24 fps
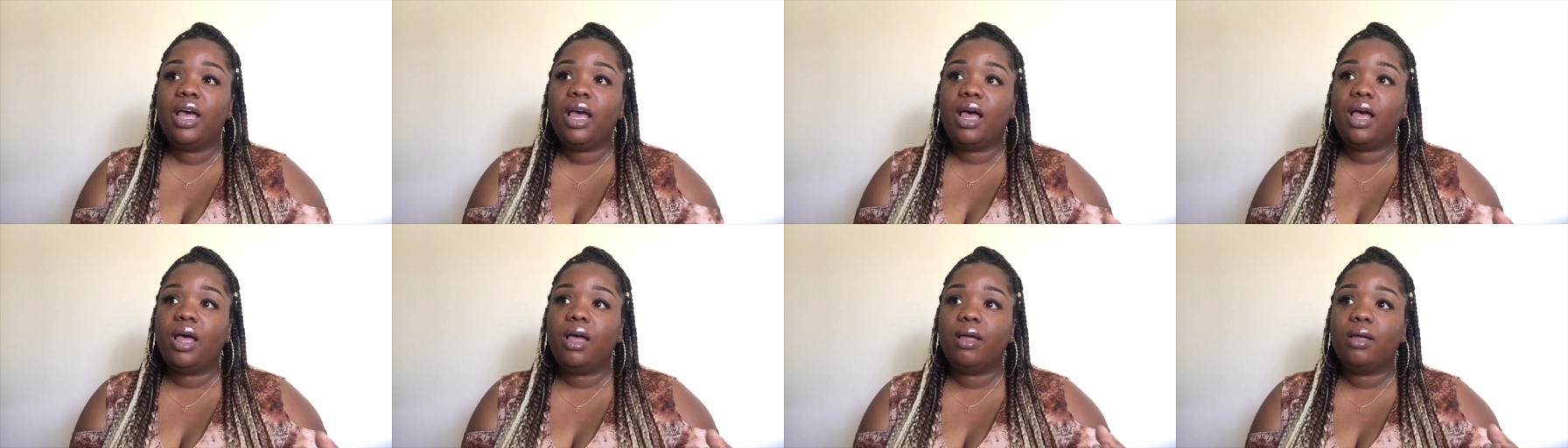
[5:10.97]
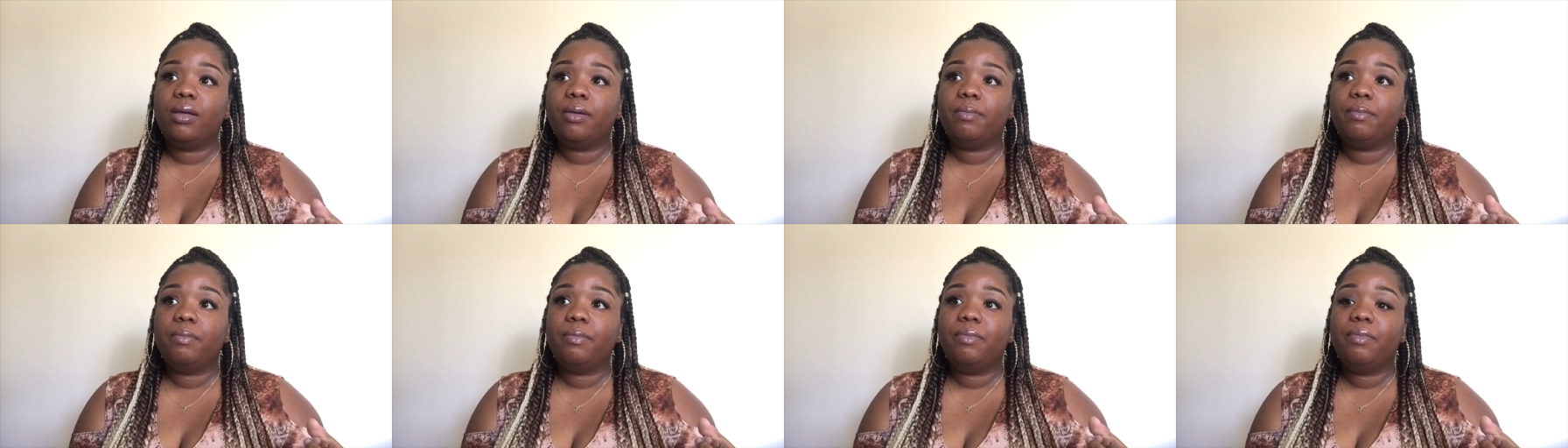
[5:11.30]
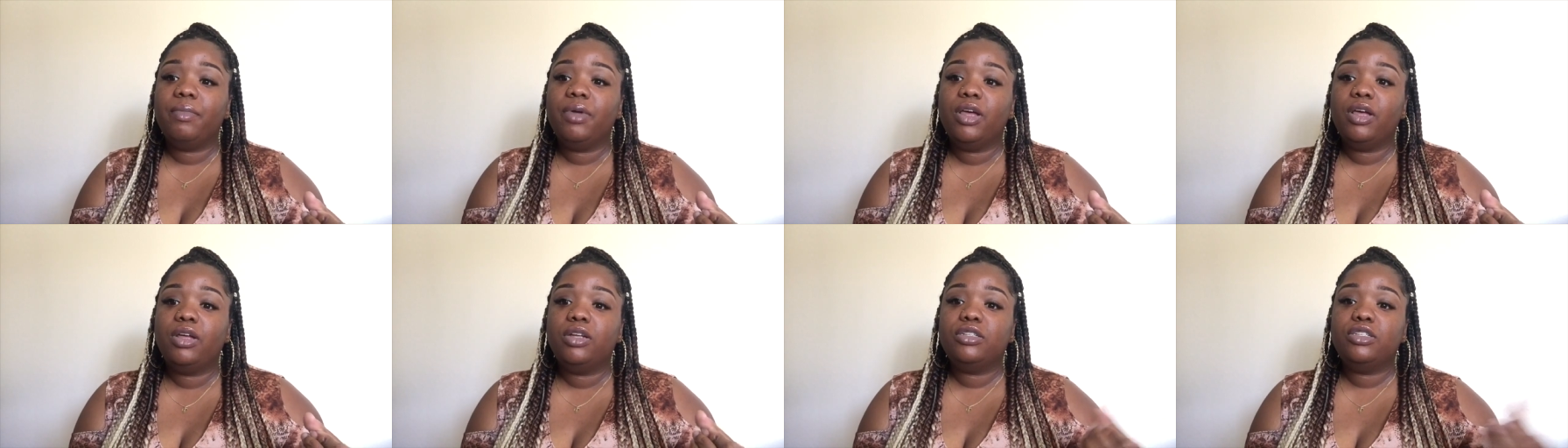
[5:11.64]
um,
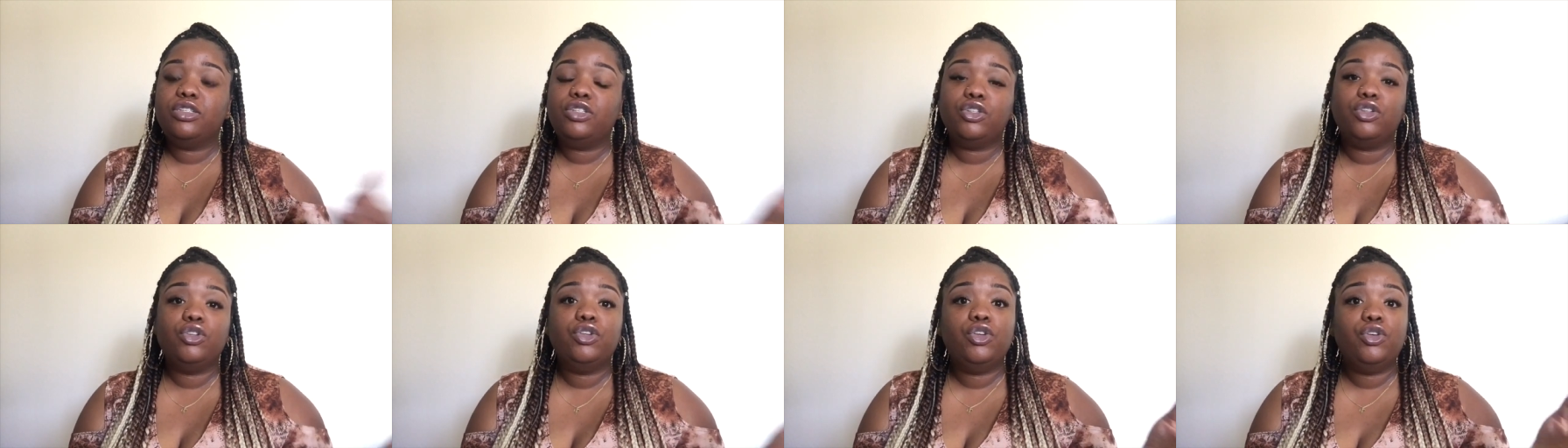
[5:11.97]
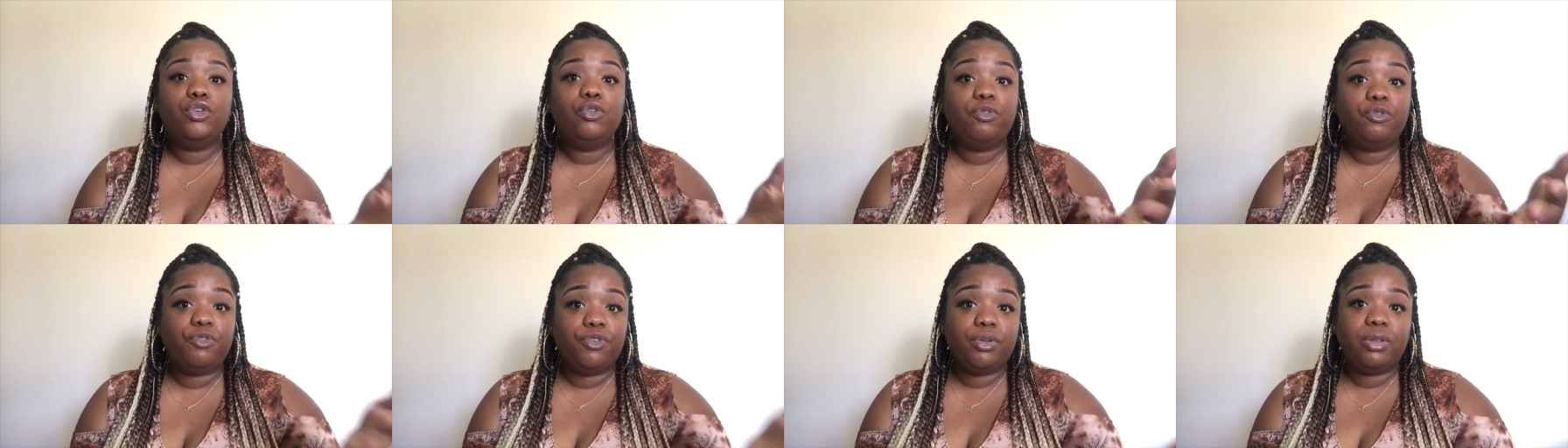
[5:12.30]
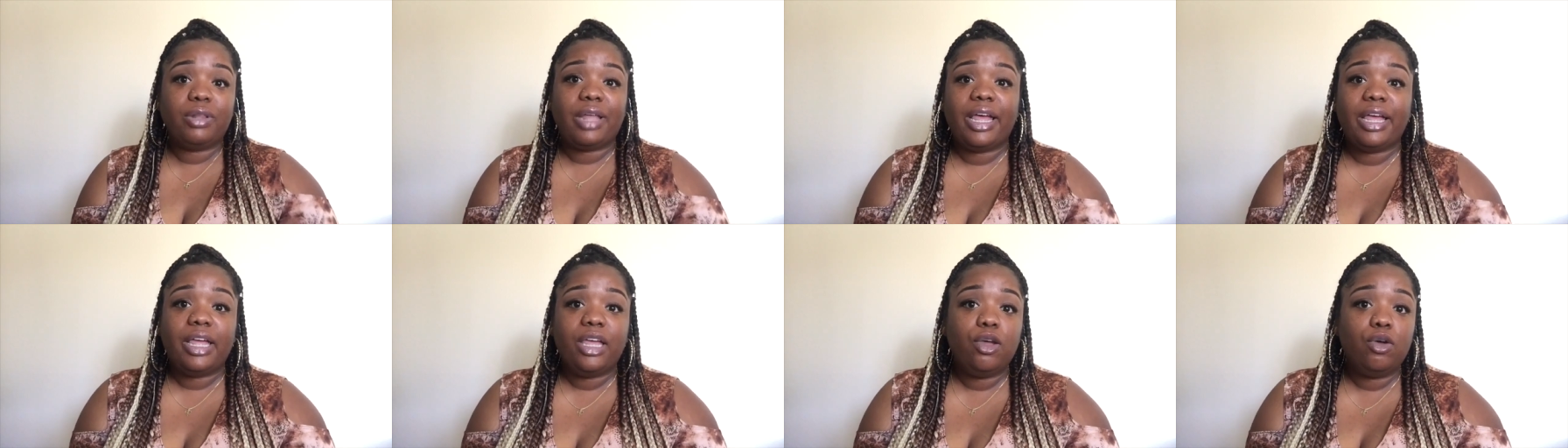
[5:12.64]
do you feel
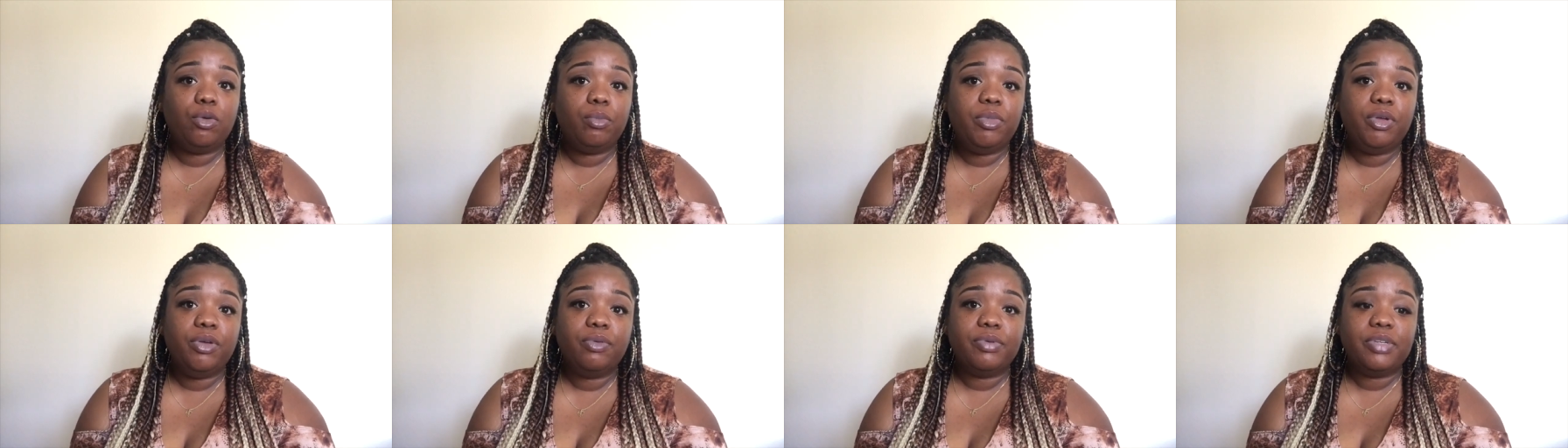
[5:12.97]
like he'll be